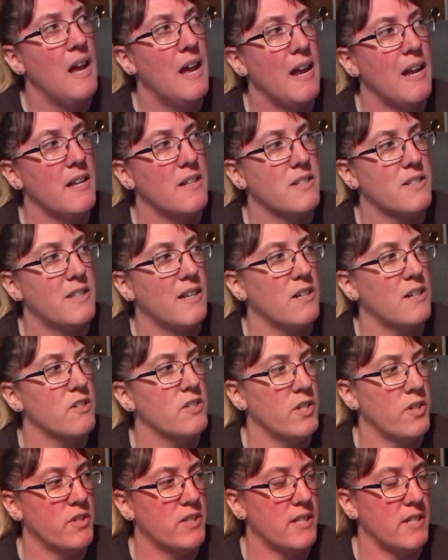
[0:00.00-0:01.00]
is There's
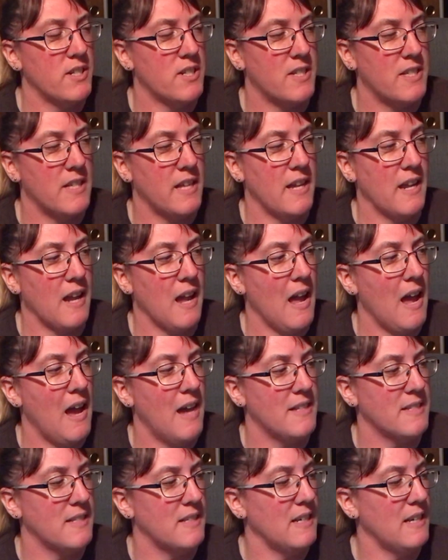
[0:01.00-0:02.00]
No Such Thing
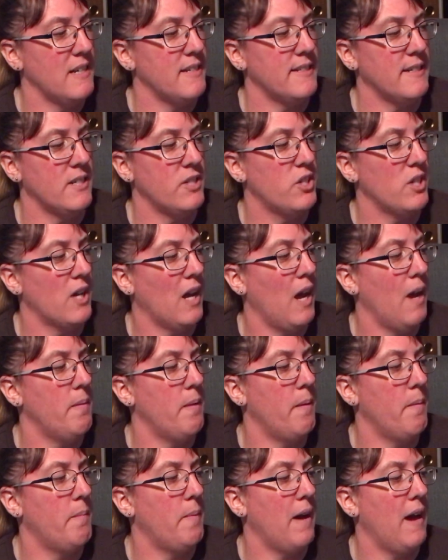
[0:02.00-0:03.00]
as an Easy Job
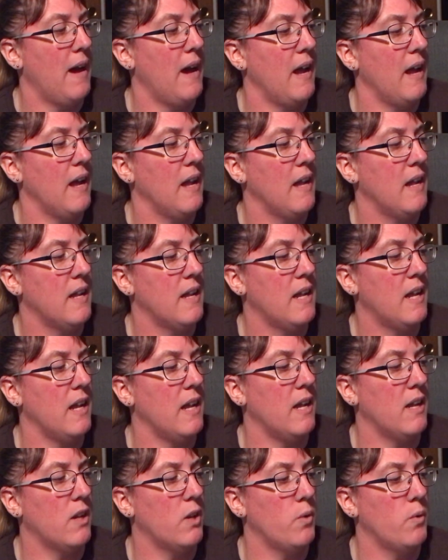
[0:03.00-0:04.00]
by
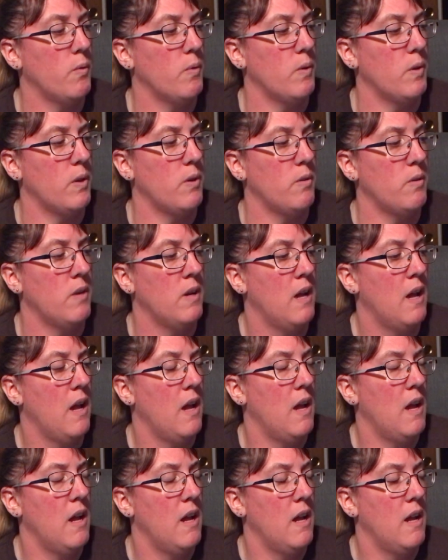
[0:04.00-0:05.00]
Kikuro
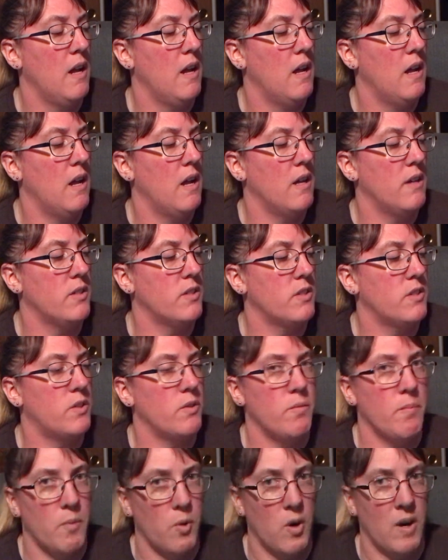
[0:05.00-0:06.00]

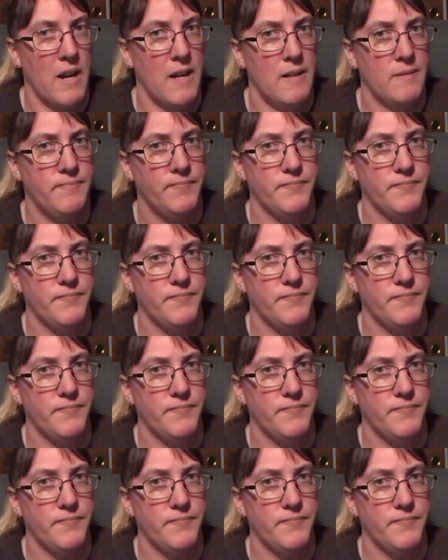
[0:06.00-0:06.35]
Sumura.